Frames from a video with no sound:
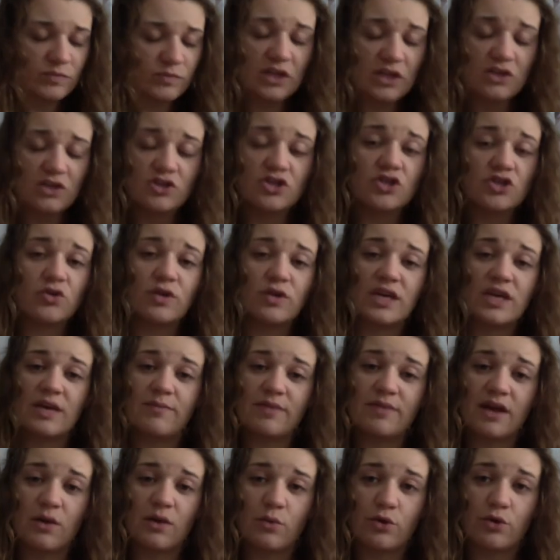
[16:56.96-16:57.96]
So keep
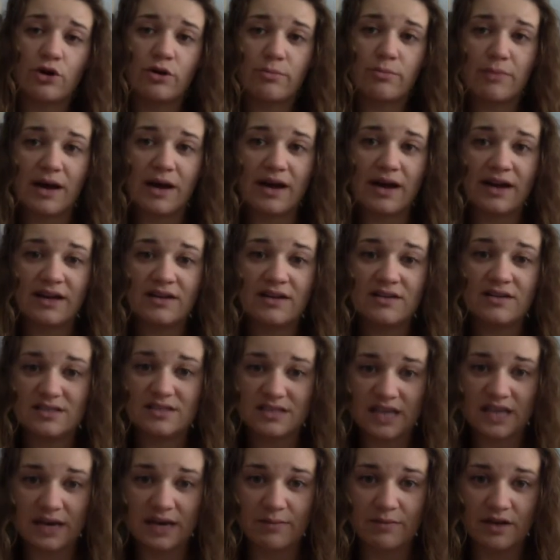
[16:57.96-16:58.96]
that word in mind,
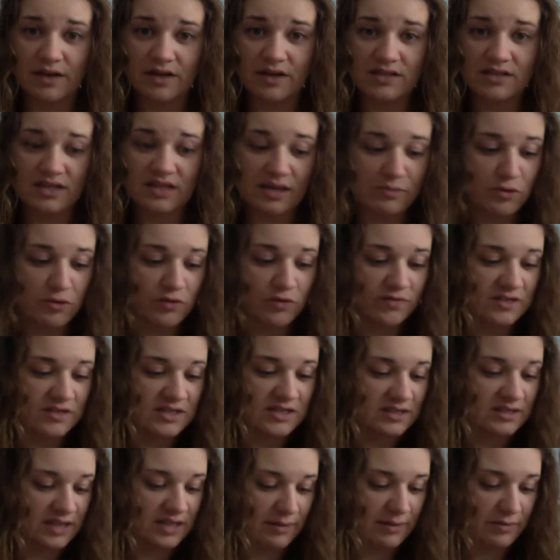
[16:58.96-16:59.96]
sameness. They moved to
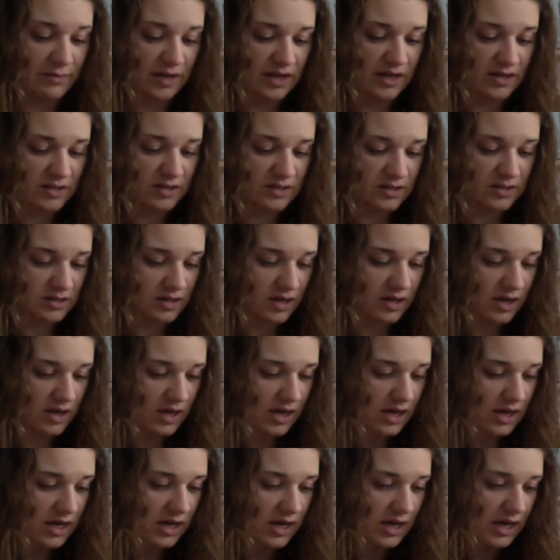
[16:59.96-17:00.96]
sameness,
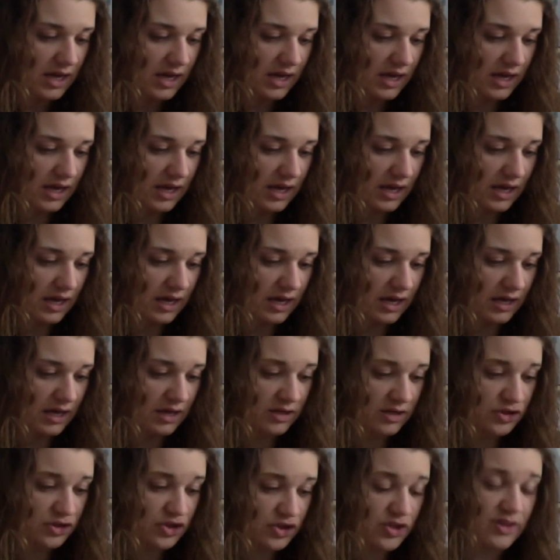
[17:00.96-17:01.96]

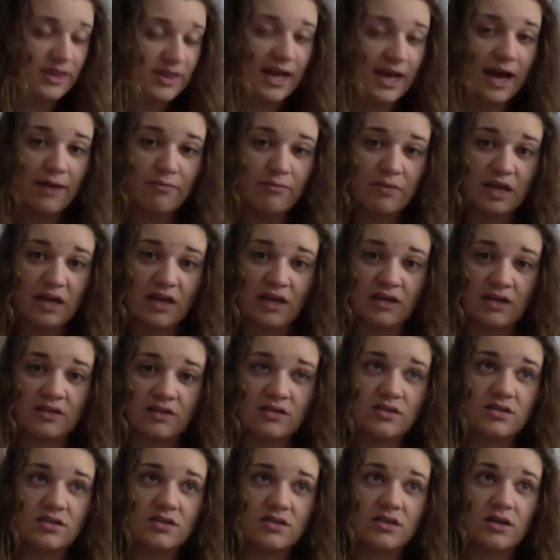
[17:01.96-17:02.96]
and that
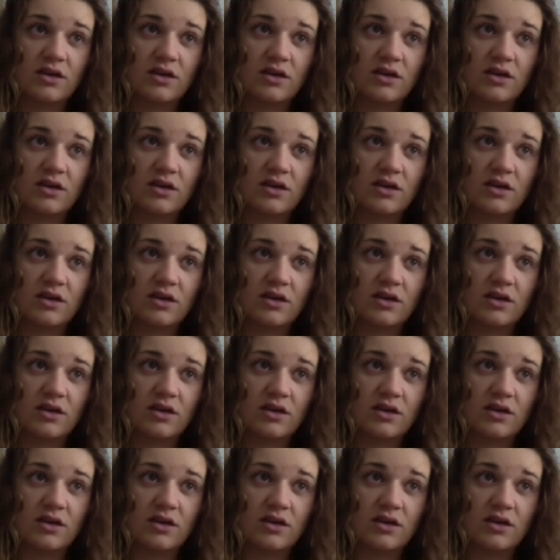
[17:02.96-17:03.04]
means